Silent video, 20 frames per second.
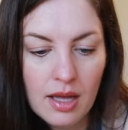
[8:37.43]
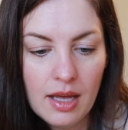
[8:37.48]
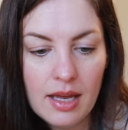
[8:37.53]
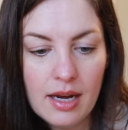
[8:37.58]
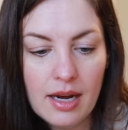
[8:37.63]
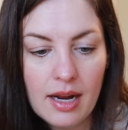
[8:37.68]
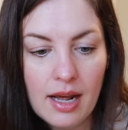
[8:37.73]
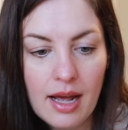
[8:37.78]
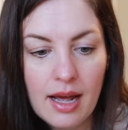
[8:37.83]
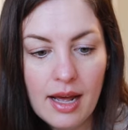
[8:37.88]

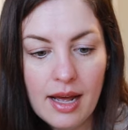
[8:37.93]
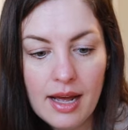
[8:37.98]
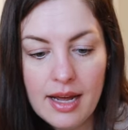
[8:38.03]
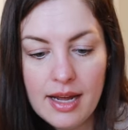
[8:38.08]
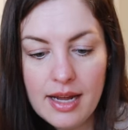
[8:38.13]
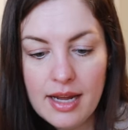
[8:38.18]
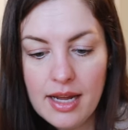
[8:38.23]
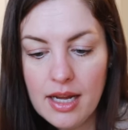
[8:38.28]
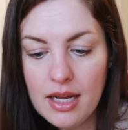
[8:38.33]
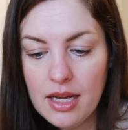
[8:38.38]
And
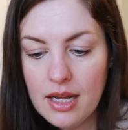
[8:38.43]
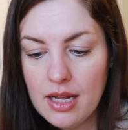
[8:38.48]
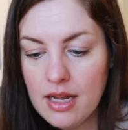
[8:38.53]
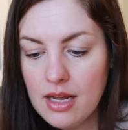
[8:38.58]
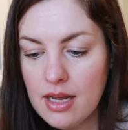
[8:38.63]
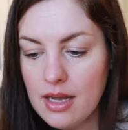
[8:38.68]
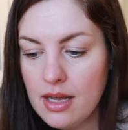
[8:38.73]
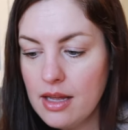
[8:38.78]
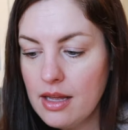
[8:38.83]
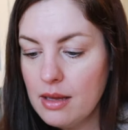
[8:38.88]
I
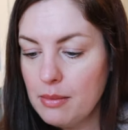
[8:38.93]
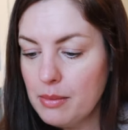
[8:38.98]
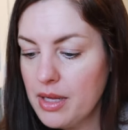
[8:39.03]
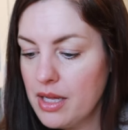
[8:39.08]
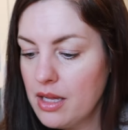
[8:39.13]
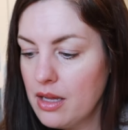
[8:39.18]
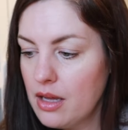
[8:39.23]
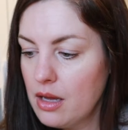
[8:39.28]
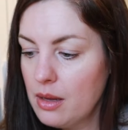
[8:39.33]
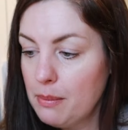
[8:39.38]
am
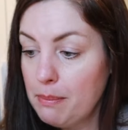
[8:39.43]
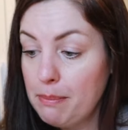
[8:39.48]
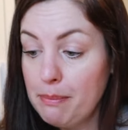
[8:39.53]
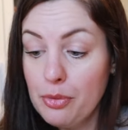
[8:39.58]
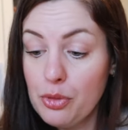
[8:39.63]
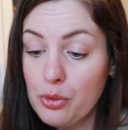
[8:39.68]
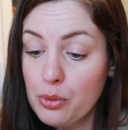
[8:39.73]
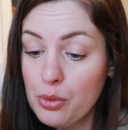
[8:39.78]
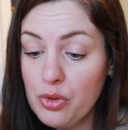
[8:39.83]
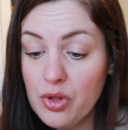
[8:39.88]

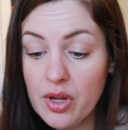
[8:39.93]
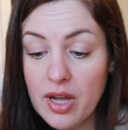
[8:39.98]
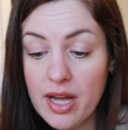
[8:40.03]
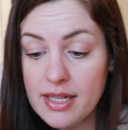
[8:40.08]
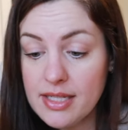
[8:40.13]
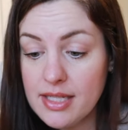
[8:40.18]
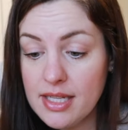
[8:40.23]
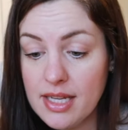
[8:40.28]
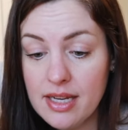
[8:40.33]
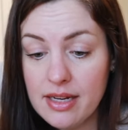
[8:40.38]
through the
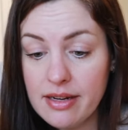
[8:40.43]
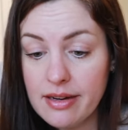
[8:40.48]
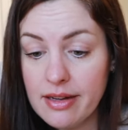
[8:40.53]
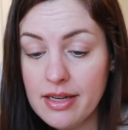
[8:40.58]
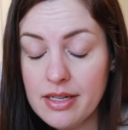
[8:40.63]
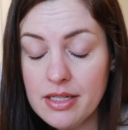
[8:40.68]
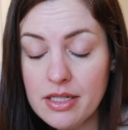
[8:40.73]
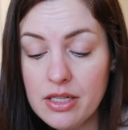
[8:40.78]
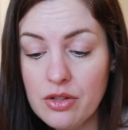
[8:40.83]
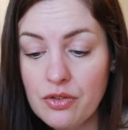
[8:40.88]
gusset and
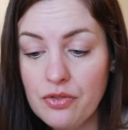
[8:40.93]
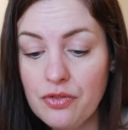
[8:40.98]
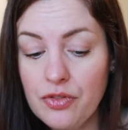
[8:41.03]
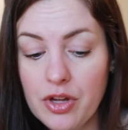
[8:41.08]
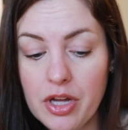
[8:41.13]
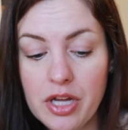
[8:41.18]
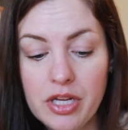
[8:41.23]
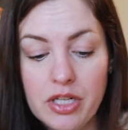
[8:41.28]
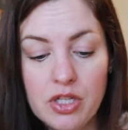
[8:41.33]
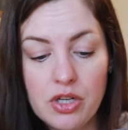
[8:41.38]
into the
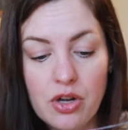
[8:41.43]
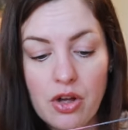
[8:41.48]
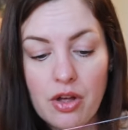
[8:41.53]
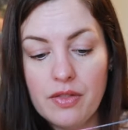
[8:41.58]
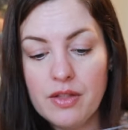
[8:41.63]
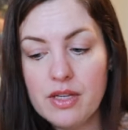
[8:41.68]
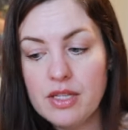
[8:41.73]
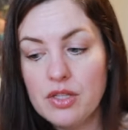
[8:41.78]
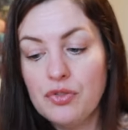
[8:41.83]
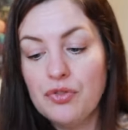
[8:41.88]
foot
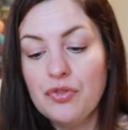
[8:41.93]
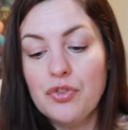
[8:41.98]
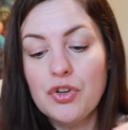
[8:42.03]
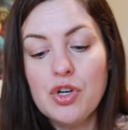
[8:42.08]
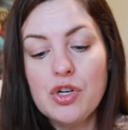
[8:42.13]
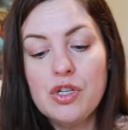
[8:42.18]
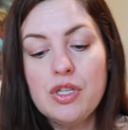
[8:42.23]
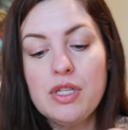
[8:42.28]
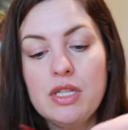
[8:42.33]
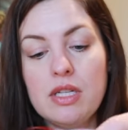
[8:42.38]
on this
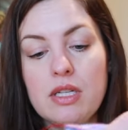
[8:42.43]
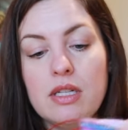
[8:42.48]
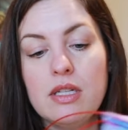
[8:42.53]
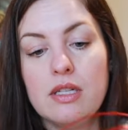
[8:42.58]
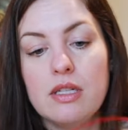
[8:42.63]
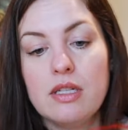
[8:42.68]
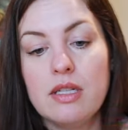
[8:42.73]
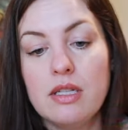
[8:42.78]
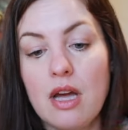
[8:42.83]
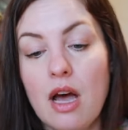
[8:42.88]
first
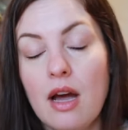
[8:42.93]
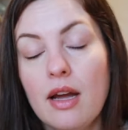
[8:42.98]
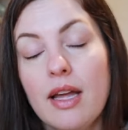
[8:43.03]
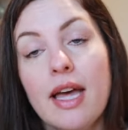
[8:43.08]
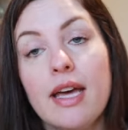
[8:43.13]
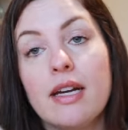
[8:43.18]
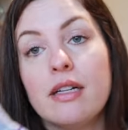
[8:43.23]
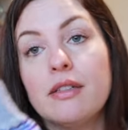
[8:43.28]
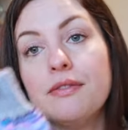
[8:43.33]
sock out